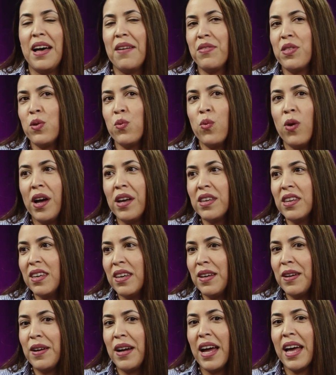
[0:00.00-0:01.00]
after 1
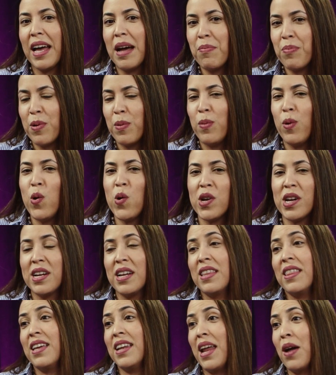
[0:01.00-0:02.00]
year, I got promoted,
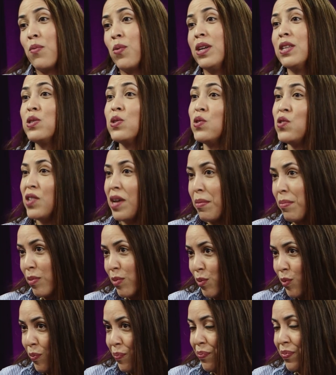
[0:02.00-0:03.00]
and then I went to
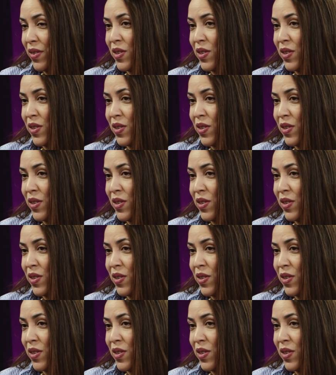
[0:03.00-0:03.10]
JetBlue.